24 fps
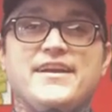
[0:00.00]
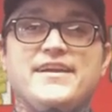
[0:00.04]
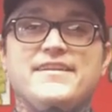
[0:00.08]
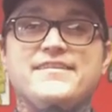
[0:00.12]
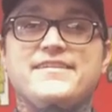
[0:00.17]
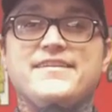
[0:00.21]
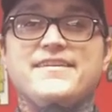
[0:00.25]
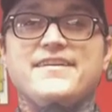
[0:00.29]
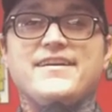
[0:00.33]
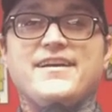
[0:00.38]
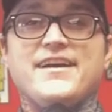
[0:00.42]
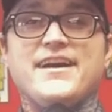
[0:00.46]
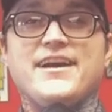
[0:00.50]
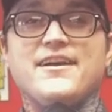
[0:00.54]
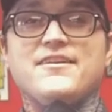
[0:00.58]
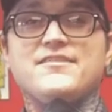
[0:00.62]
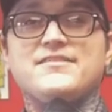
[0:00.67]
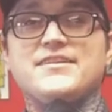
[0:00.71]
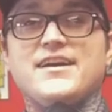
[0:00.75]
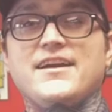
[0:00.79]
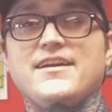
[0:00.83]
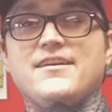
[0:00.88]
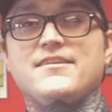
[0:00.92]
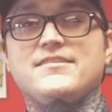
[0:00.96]
us here at iron
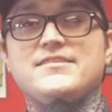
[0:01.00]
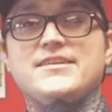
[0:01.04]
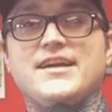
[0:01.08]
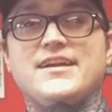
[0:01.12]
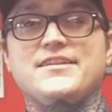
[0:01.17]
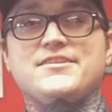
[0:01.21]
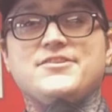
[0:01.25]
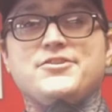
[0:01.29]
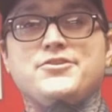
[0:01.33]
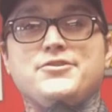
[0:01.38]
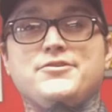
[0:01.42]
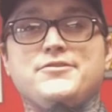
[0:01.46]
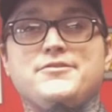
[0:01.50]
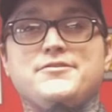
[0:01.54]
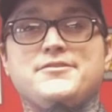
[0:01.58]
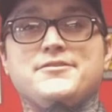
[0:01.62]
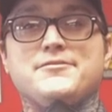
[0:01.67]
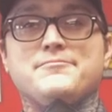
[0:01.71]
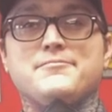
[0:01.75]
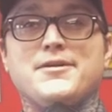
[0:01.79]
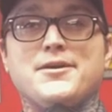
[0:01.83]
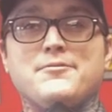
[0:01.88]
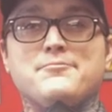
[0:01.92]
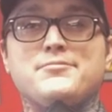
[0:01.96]
tiger tattoos
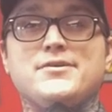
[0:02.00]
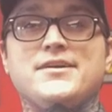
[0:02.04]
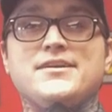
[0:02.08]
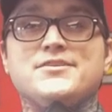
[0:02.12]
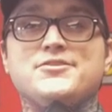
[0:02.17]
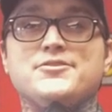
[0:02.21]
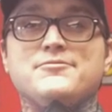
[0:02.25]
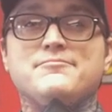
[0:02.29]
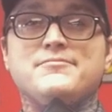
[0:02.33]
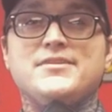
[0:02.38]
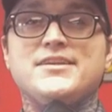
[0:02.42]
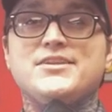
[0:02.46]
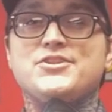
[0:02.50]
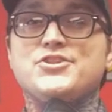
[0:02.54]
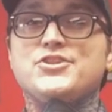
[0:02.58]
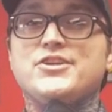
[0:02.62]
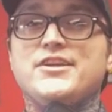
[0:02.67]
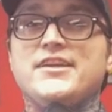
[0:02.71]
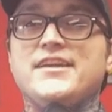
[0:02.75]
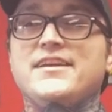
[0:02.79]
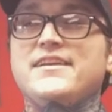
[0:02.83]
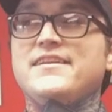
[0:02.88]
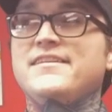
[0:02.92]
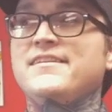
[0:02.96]
in mount pleasant
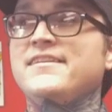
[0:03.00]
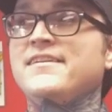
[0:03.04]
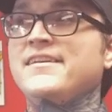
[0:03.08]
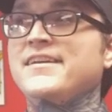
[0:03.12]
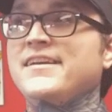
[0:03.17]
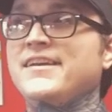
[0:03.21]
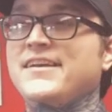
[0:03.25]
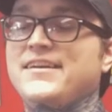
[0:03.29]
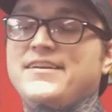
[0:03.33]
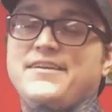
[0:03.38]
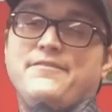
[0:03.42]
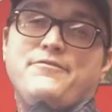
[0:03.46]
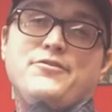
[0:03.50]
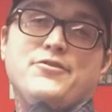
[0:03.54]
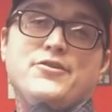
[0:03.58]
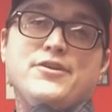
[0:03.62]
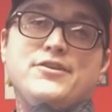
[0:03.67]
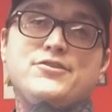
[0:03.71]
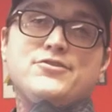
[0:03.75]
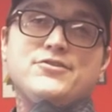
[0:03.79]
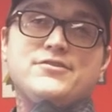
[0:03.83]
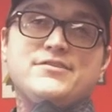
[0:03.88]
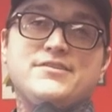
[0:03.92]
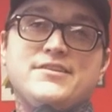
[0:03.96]
michigan if you're
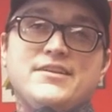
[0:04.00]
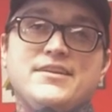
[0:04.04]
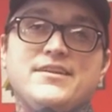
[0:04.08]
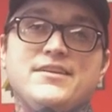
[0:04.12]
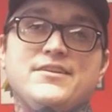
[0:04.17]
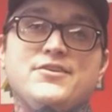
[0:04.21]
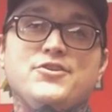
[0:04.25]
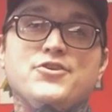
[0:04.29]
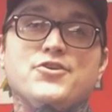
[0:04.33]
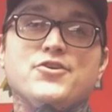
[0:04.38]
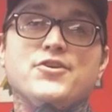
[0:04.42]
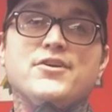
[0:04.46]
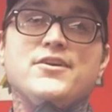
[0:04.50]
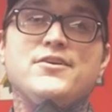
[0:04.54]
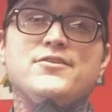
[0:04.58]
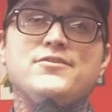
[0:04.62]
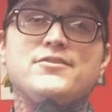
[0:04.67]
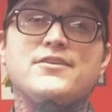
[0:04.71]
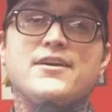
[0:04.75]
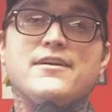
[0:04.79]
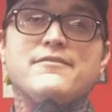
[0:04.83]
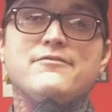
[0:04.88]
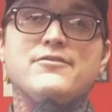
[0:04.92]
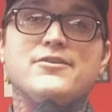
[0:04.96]
interested in your own
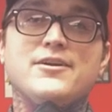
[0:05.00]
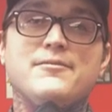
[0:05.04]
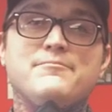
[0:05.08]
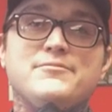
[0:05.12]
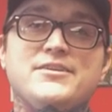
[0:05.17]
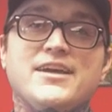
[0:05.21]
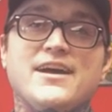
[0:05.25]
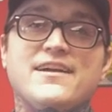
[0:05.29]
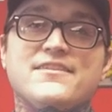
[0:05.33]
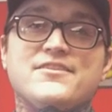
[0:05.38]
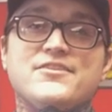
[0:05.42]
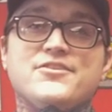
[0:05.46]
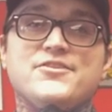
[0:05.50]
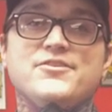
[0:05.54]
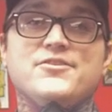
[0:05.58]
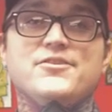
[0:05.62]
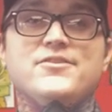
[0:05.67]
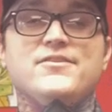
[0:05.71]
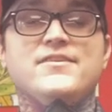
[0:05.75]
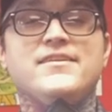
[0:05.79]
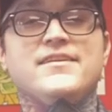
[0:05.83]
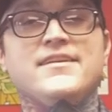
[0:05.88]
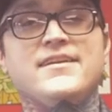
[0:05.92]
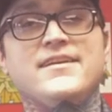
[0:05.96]
cover up
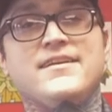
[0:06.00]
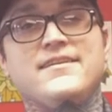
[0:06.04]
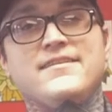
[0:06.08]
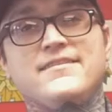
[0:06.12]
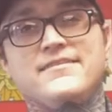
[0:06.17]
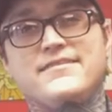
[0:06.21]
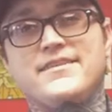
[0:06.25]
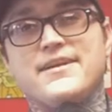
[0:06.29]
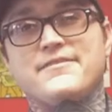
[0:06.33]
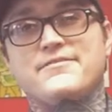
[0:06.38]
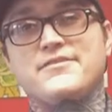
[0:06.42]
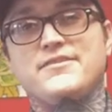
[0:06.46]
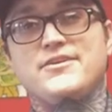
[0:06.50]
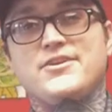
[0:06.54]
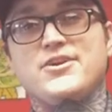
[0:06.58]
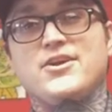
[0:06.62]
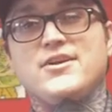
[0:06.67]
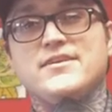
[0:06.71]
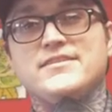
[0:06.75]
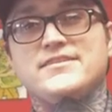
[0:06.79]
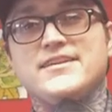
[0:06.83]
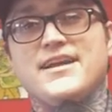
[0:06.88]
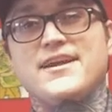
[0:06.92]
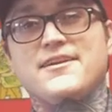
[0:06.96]
tattoo definitely
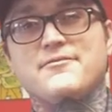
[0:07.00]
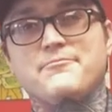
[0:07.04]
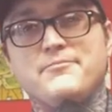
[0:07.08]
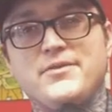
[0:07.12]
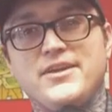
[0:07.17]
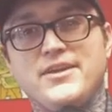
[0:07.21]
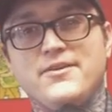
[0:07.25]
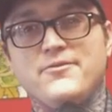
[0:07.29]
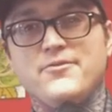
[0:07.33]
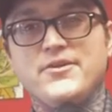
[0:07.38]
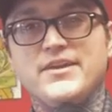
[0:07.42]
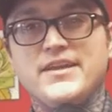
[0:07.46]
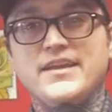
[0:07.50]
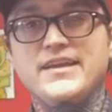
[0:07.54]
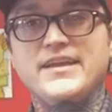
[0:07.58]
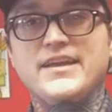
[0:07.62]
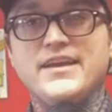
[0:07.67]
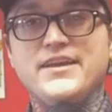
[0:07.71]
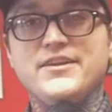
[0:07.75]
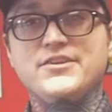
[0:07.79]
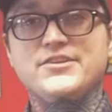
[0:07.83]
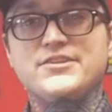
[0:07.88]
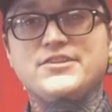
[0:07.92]
contact me and we can get you